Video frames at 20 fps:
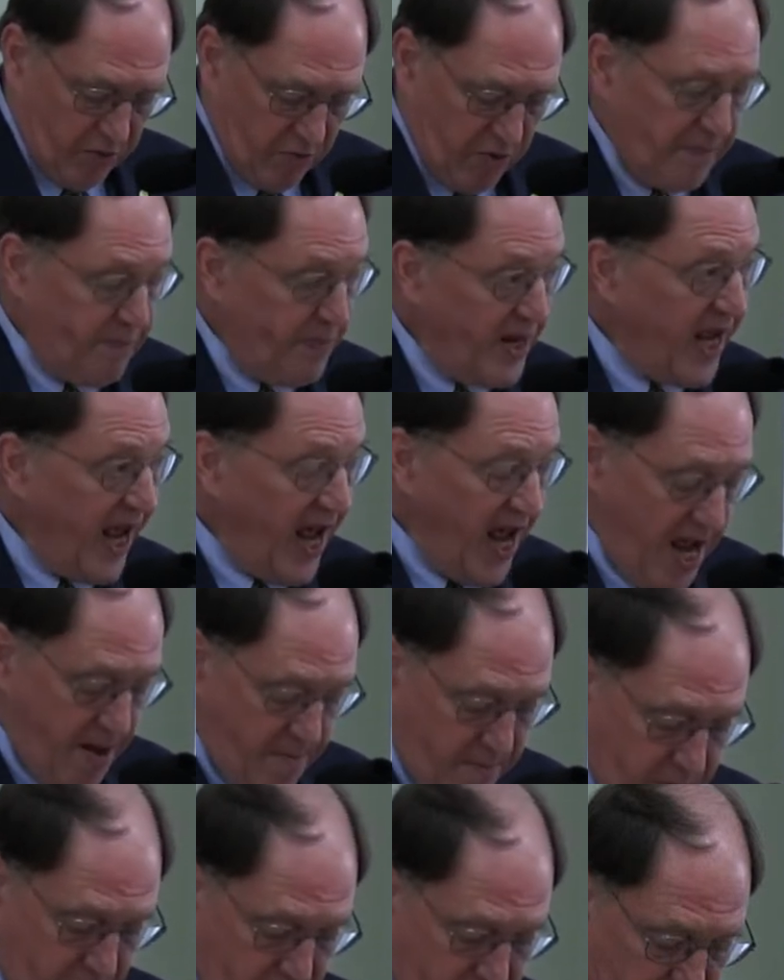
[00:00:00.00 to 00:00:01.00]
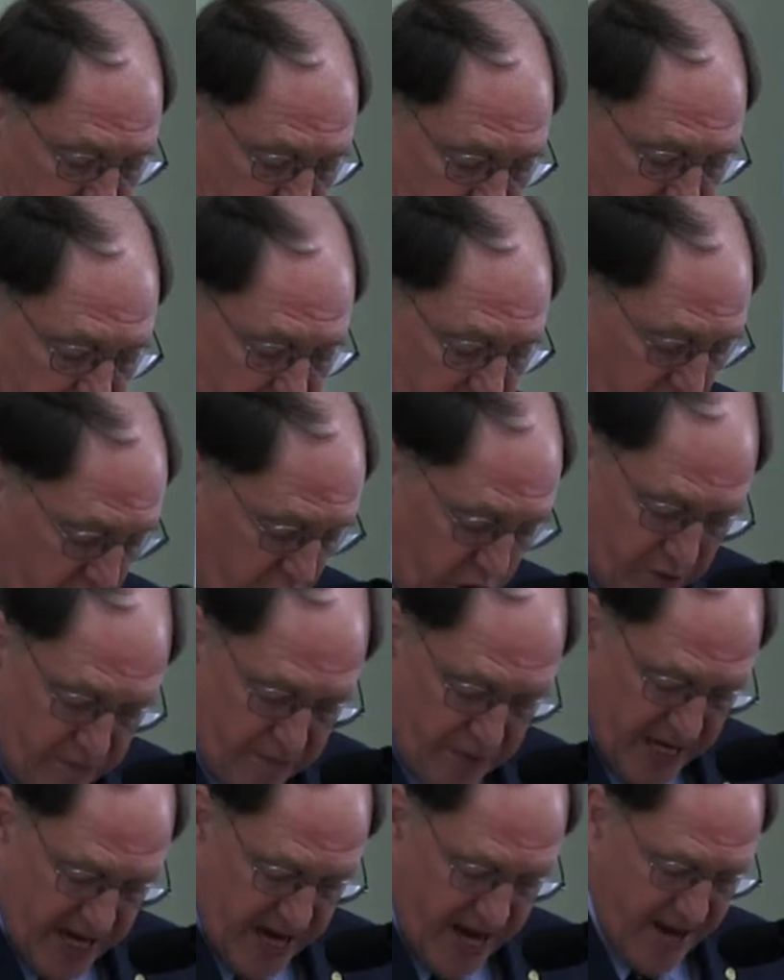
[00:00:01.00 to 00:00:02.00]
what became the
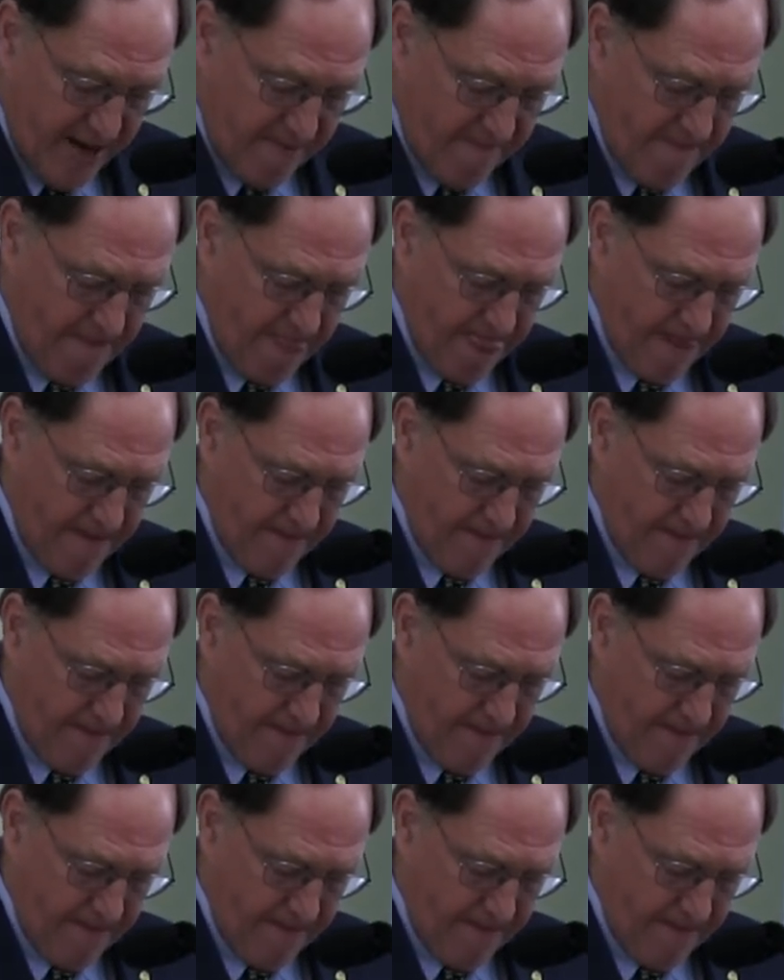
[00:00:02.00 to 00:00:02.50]
Marshall Plan.